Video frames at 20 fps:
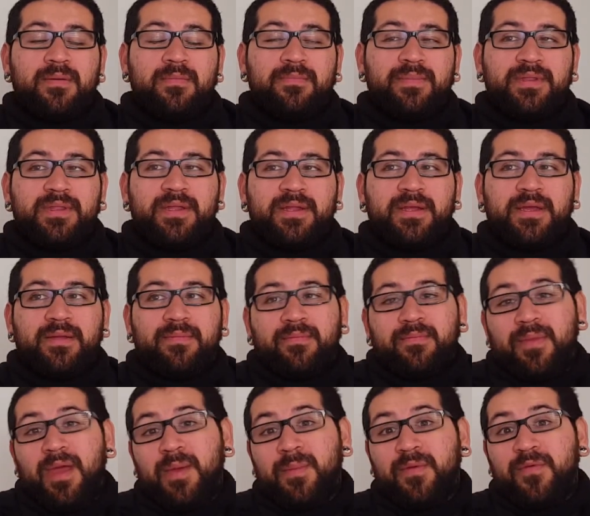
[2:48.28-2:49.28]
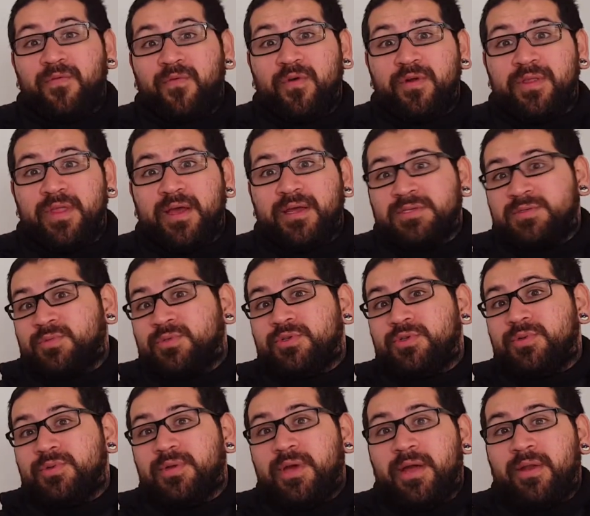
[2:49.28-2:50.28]
But then again, maybe 4,000 will
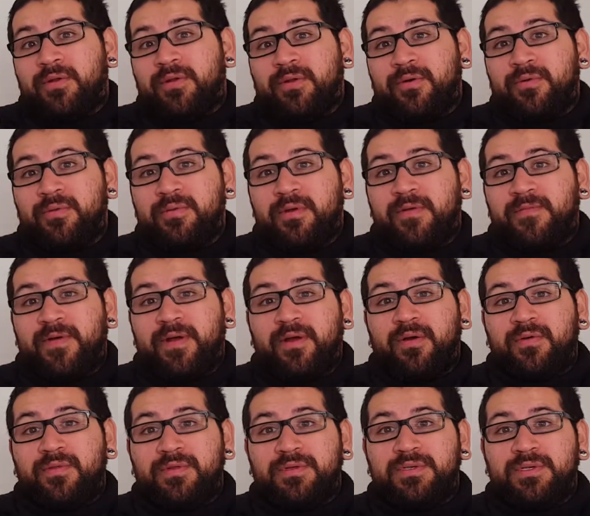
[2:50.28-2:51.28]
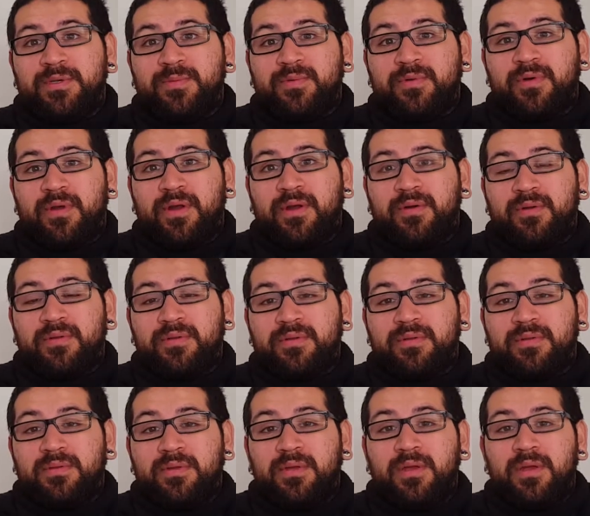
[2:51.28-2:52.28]
do it. I don't know if I go the cheaper route
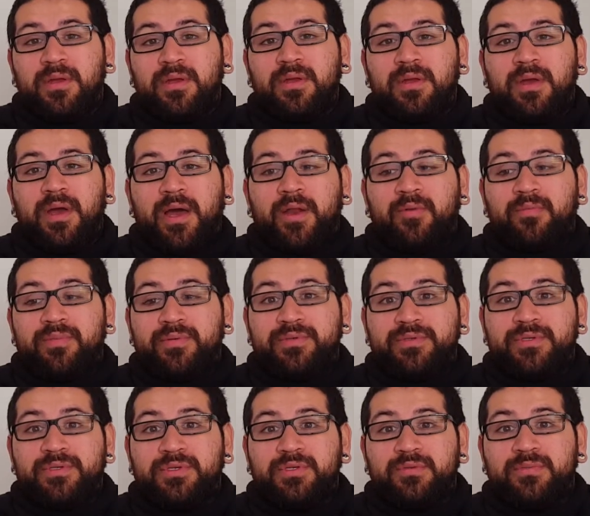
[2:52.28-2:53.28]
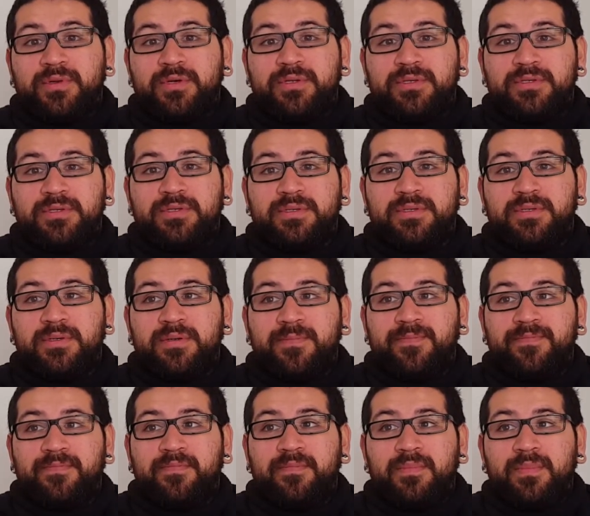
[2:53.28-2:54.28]
and I don't boost it too much.
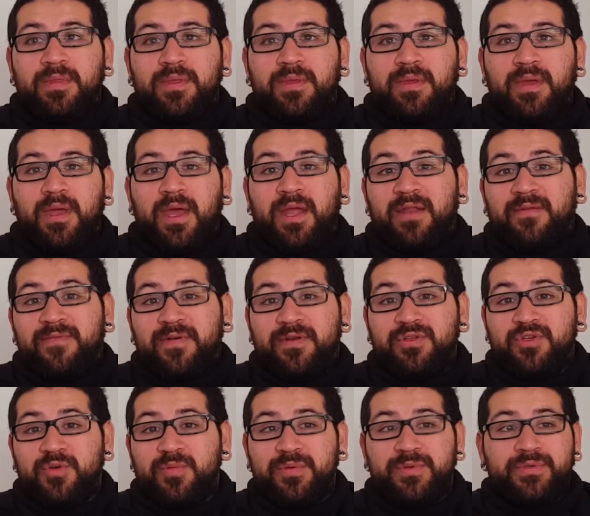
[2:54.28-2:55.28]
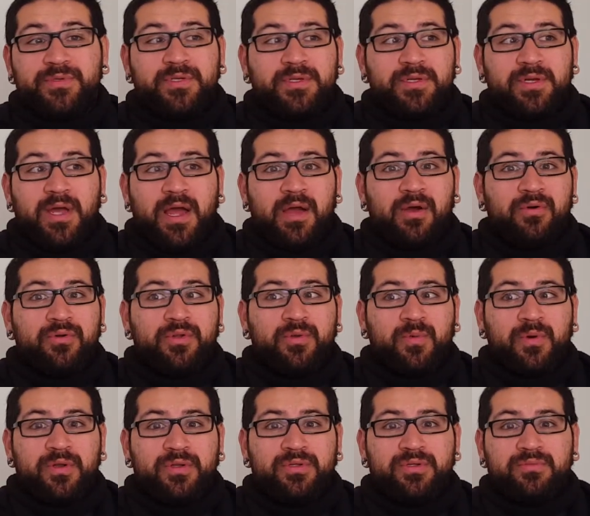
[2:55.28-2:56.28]
And if I do boost it, I only
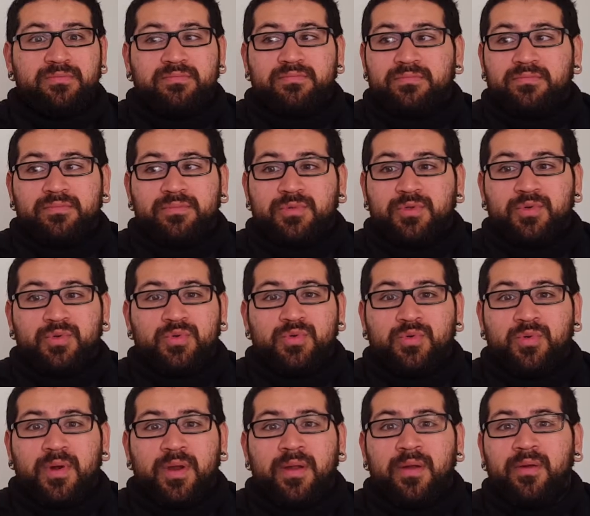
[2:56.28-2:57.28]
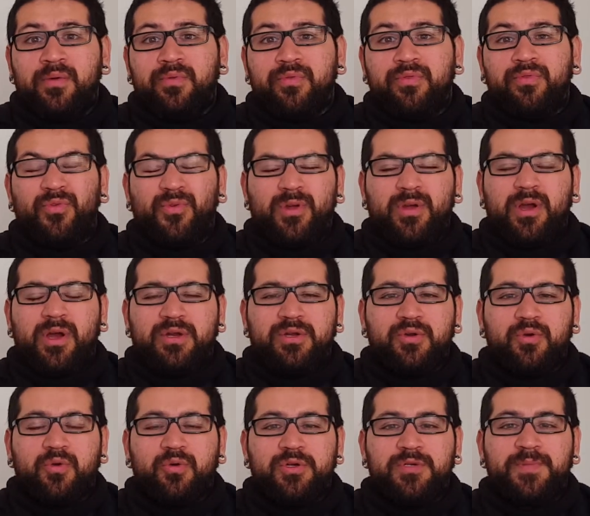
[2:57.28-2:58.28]
want to do around
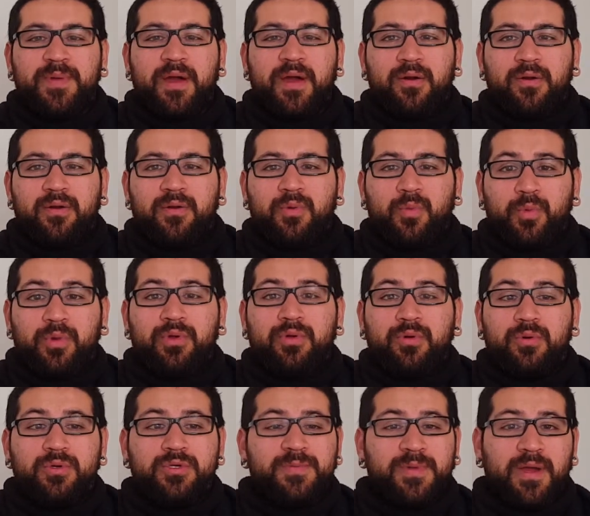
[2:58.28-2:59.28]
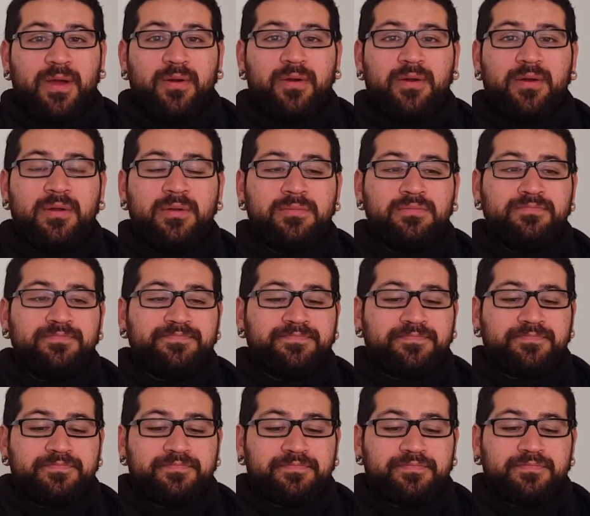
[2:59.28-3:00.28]
300 horsepower, wheel horsepower.
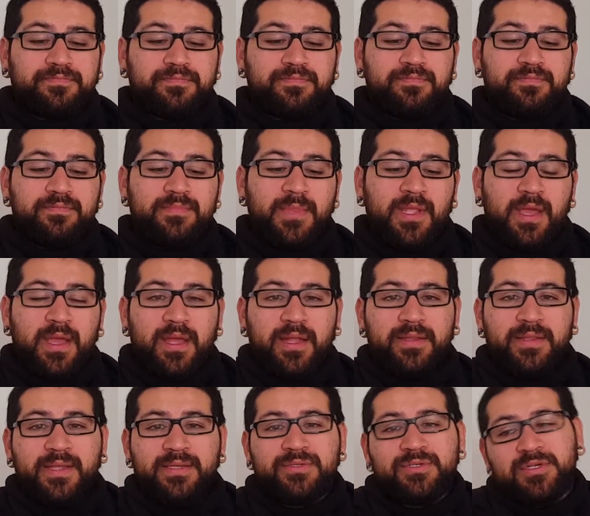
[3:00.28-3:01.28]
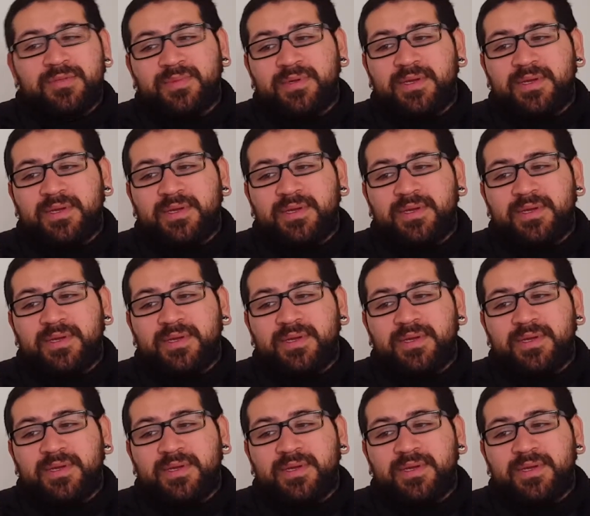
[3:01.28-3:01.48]
And that's only